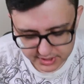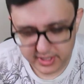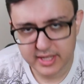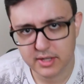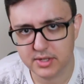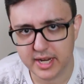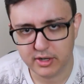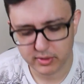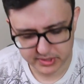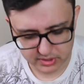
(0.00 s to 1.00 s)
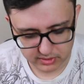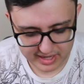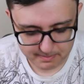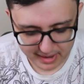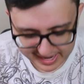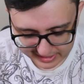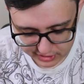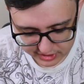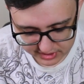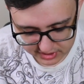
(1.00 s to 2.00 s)
So you get those crystal light
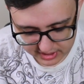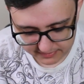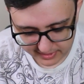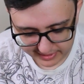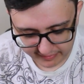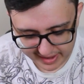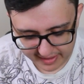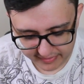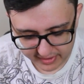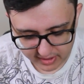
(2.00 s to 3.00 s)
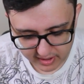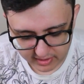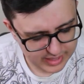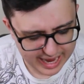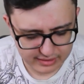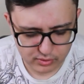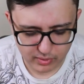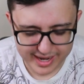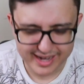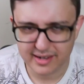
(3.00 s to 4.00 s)
packages and stuff like that are not
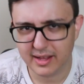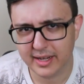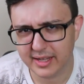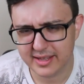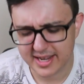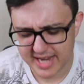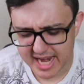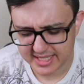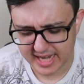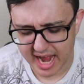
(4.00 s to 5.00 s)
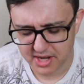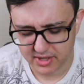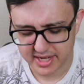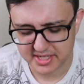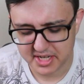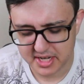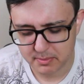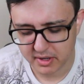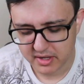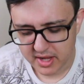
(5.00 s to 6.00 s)
great. Like they taste kind of like tea,
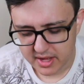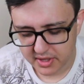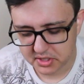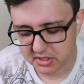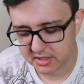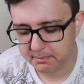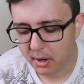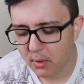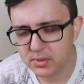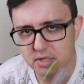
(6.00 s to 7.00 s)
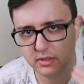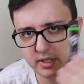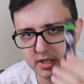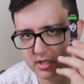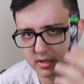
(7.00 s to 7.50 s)
but this is supposedly,